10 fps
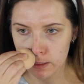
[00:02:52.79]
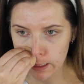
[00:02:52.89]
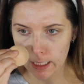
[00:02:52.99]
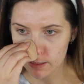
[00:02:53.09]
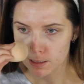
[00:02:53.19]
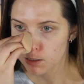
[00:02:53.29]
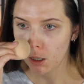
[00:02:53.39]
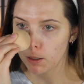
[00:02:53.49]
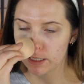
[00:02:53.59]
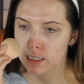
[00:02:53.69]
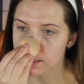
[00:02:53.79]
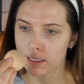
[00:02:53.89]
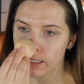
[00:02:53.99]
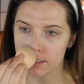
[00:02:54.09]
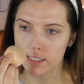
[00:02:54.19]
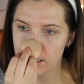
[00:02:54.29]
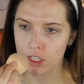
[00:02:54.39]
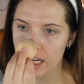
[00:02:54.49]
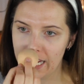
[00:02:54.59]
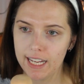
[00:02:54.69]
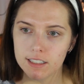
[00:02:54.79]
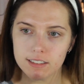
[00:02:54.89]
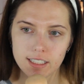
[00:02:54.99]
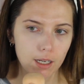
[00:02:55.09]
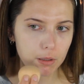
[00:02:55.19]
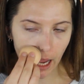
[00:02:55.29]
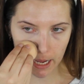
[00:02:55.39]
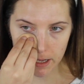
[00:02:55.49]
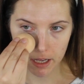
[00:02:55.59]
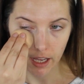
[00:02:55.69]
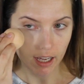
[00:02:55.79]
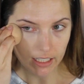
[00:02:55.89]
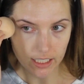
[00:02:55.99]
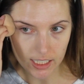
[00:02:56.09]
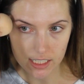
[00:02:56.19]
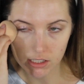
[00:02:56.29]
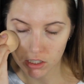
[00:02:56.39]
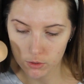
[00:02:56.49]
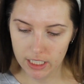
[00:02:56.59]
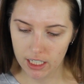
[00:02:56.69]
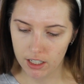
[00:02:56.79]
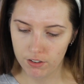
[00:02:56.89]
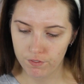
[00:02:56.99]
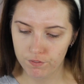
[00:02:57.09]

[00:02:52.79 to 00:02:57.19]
dance artist, like a DJ type guy, and he's doing